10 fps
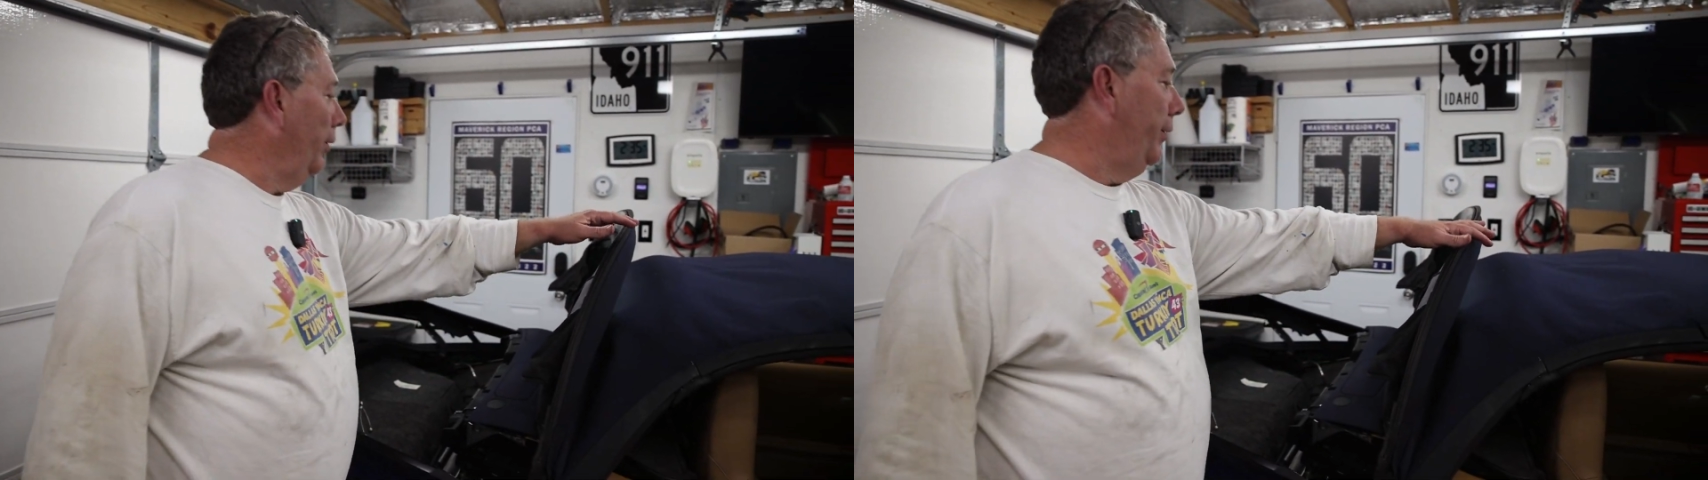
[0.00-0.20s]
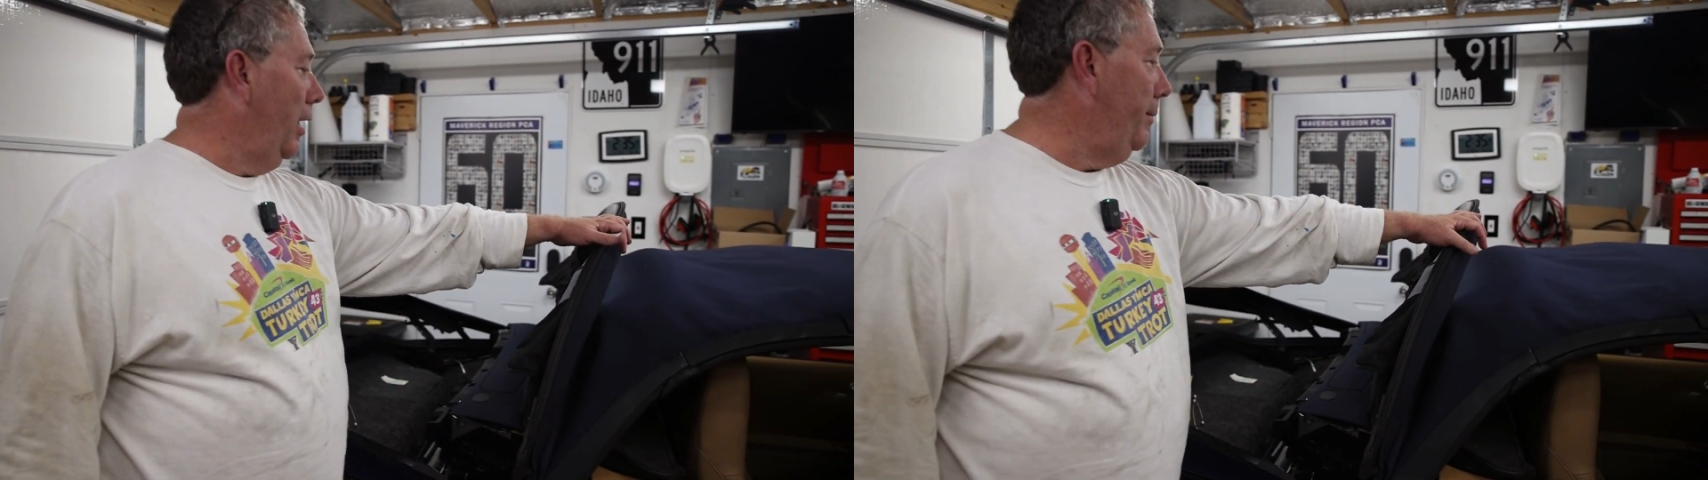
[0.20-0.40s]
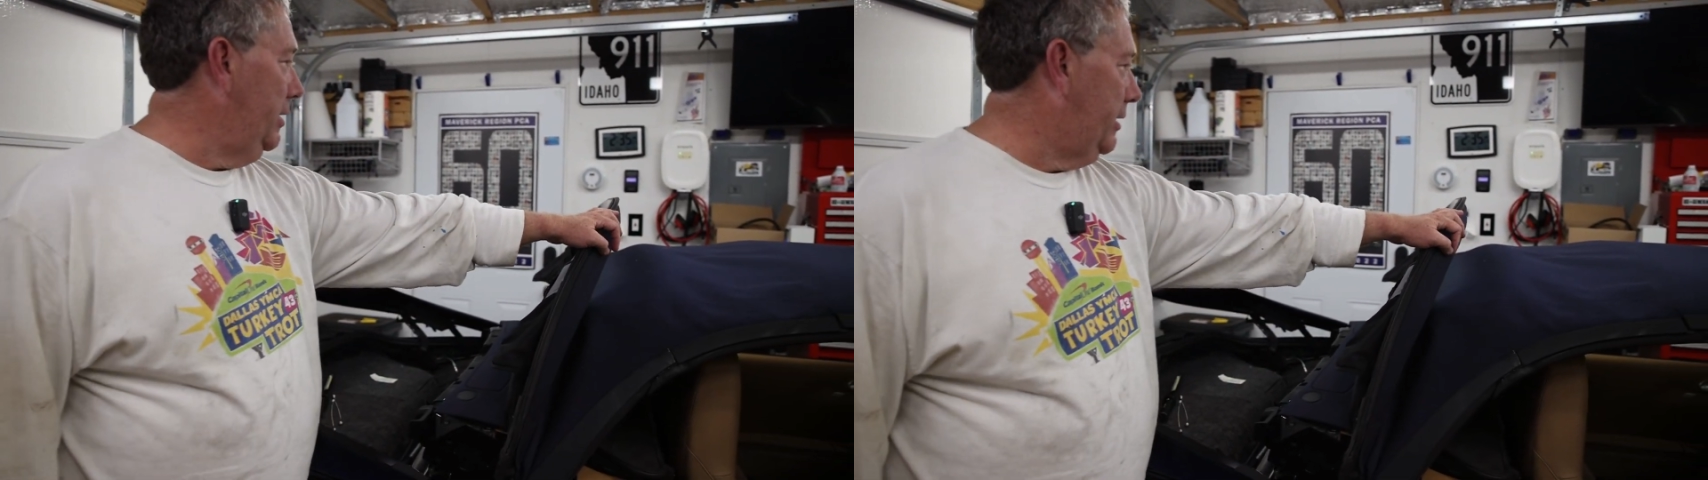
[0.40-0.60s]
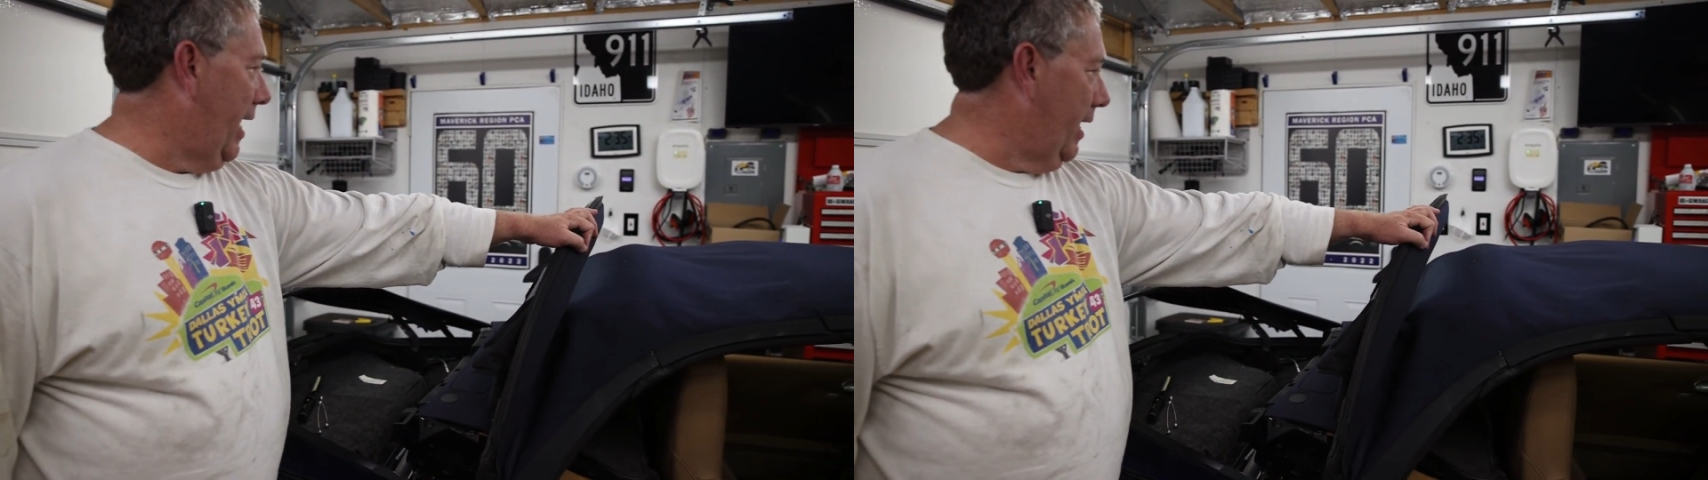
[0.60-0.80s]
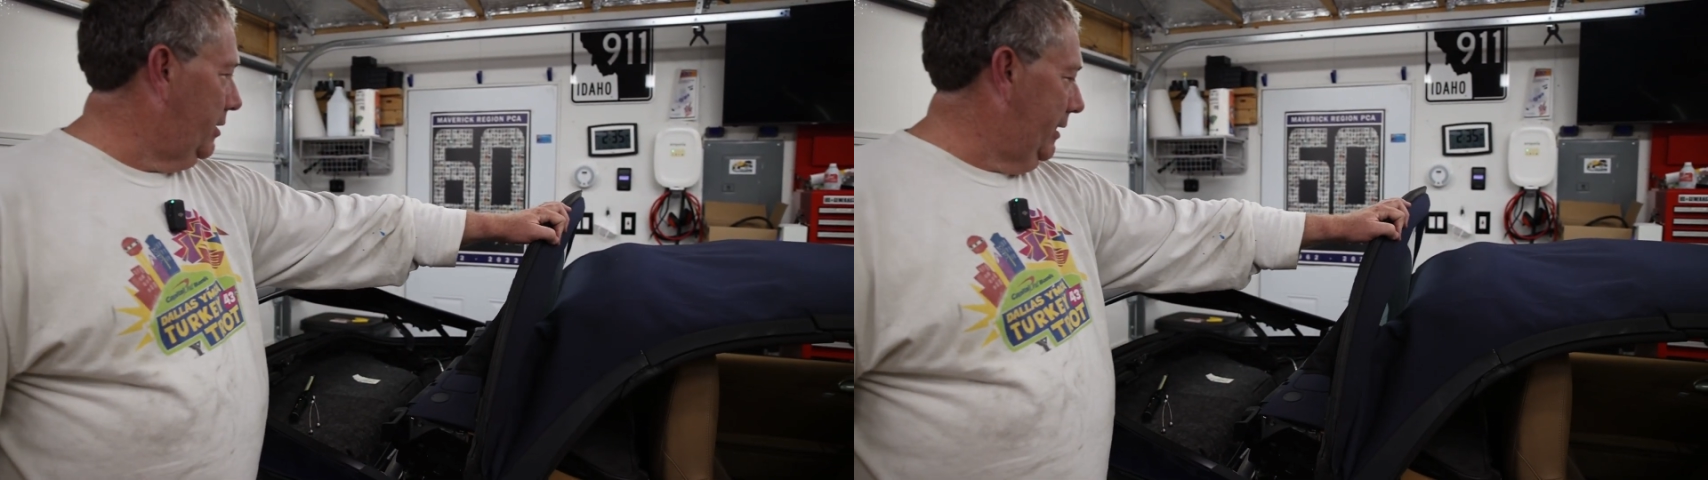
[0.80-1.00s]
of thumb is to
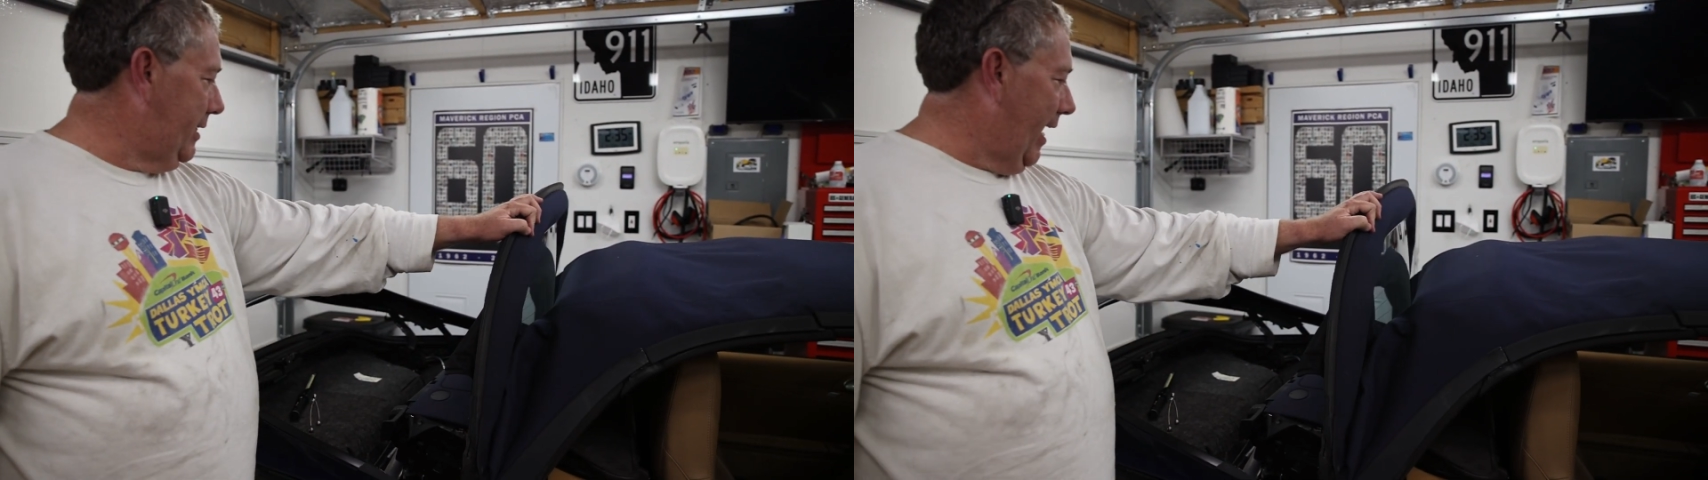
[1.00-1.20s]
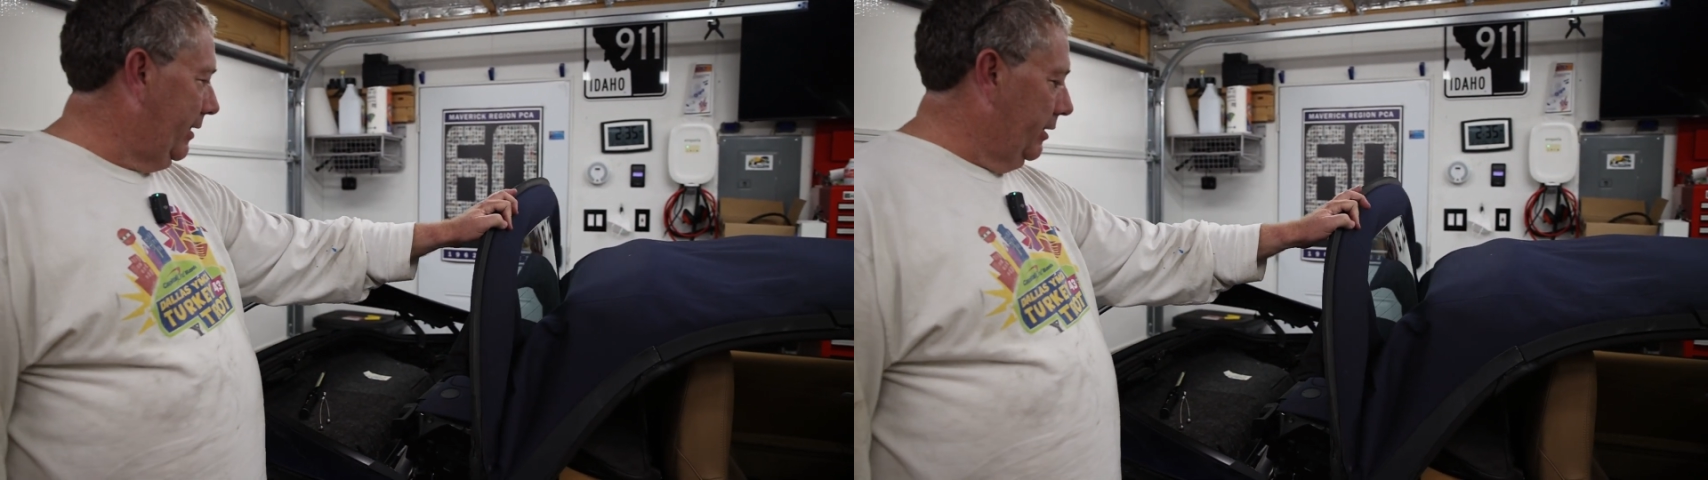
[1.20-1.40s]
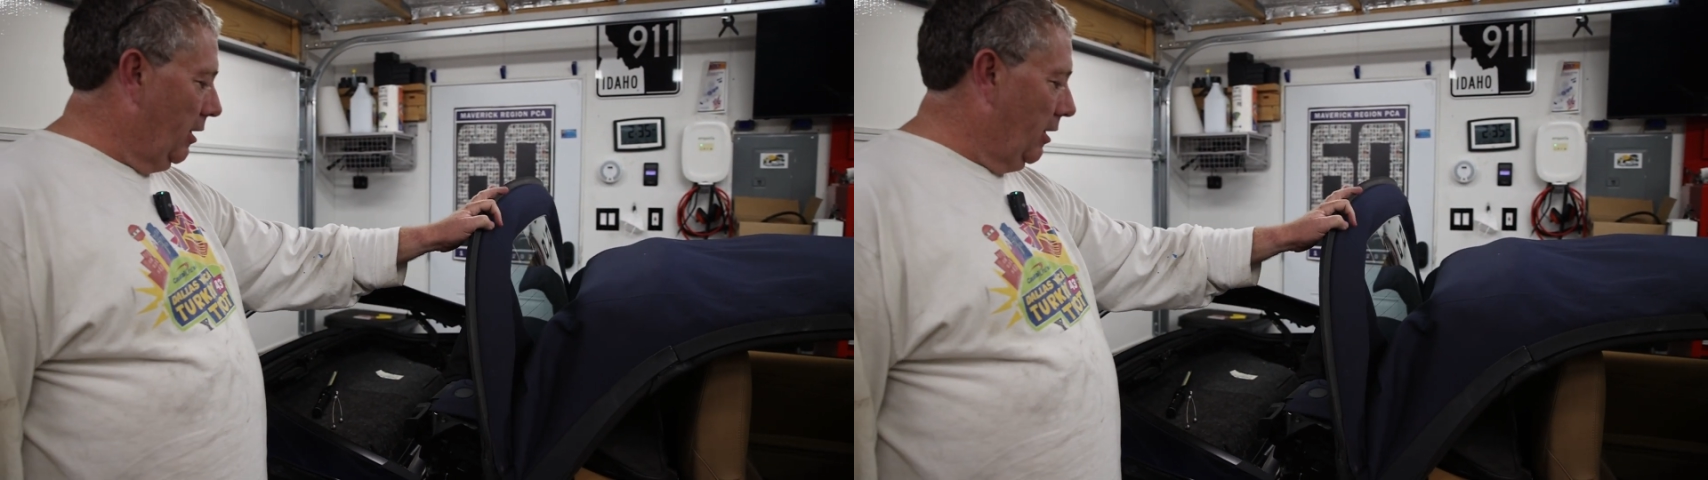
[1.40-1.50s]
actually take the